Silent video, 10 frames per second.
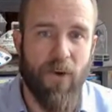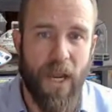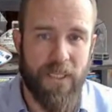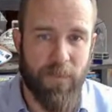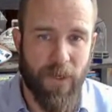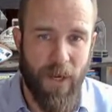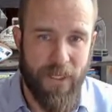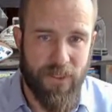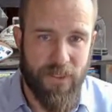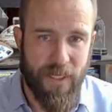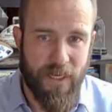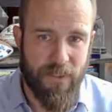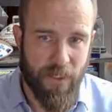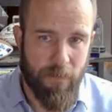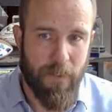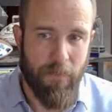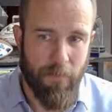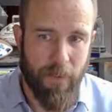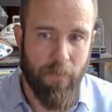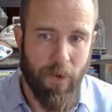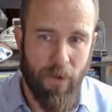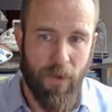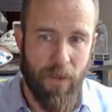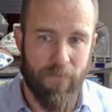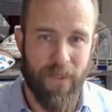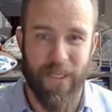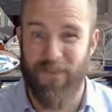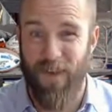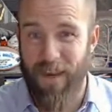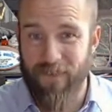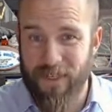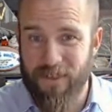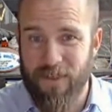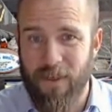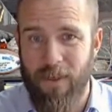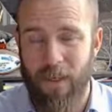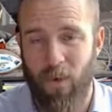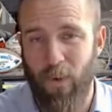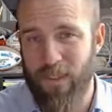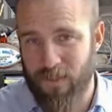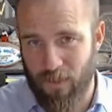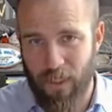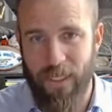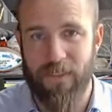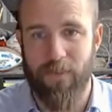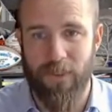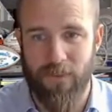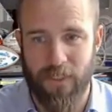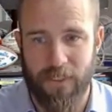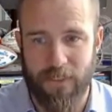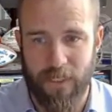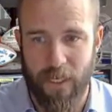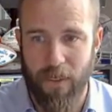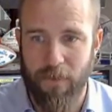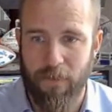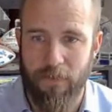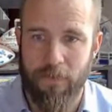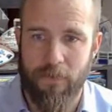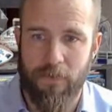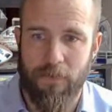Having better grasp on our edges there is going to be a big part of the next 5 years, and we can start laying some of those seeds today.